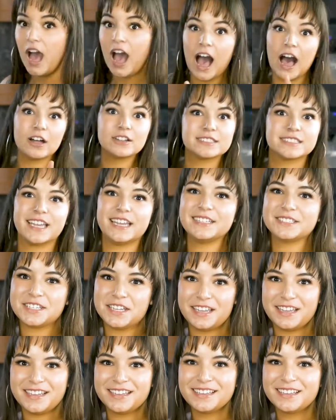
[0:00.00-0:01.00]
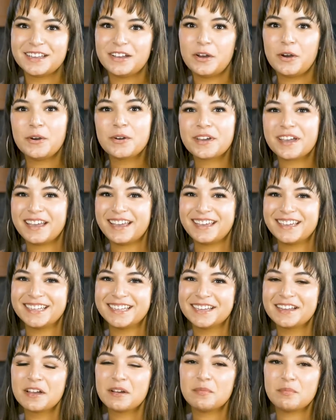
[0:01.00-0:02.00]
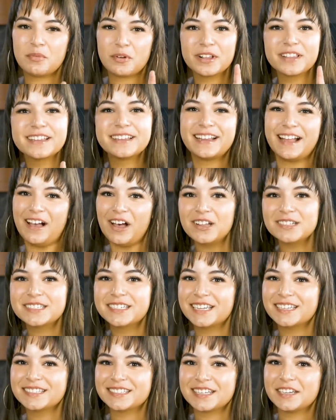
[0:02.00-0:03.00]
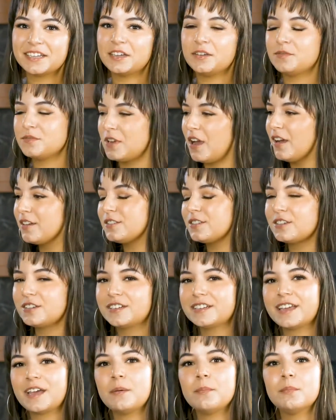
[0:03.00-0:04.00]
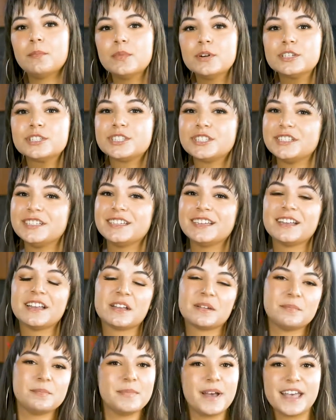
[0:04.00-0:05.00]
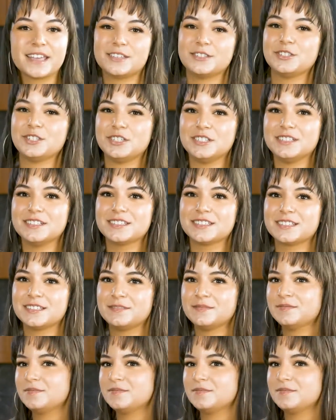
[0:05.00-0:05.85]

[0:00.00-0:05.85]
Al dente, okay? Boil it al dente. If not, you're going to get mushy mac and cheese.